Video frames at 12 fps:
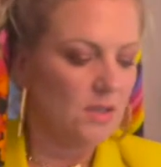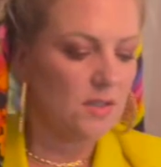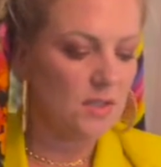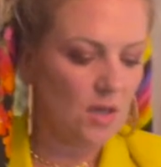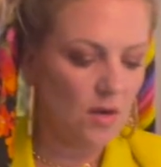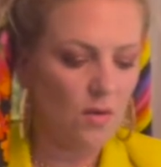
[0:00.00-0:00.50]

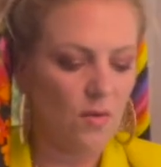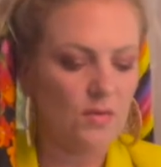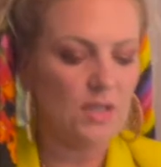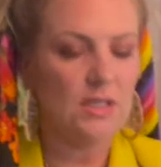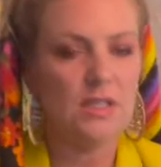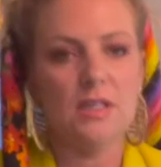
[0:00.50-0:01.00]
So
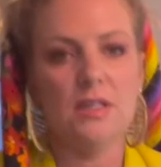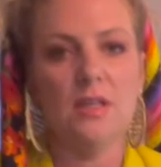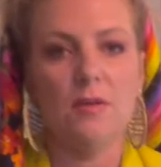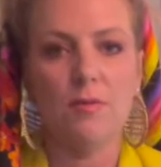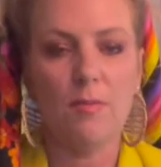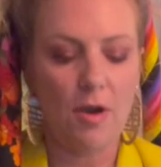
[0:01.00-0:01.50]

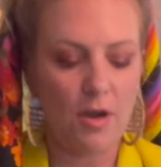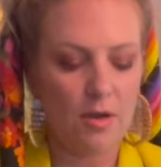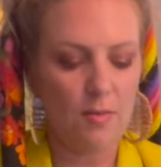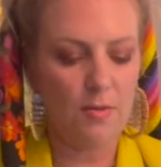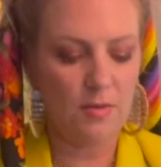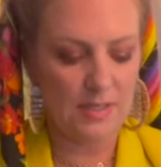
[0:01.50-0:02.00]
the
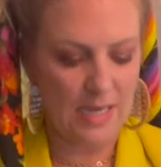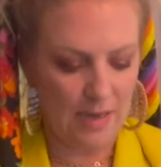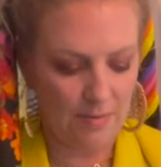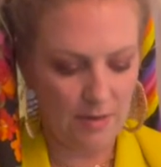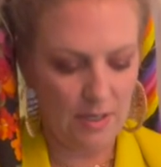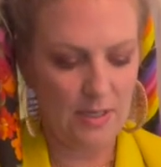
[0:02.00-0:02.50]
remarkable
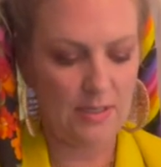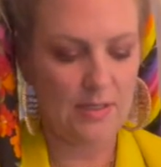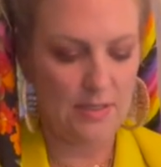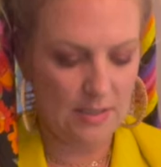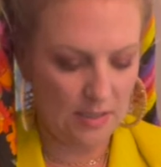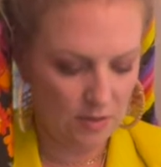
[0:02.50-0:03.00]
tablet is a
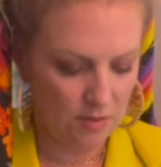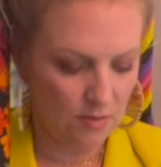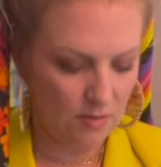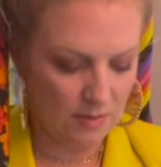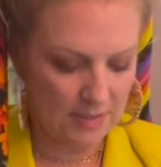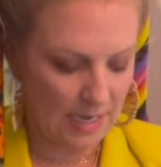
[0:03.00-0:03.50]

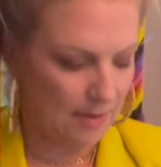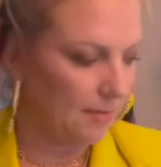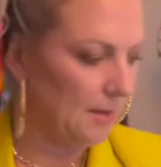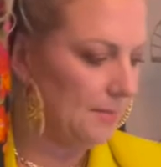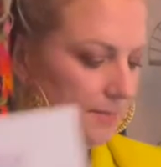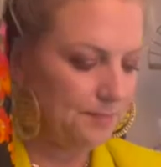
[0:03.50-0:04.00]
digital
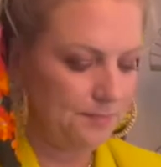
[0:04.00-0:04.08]
tablet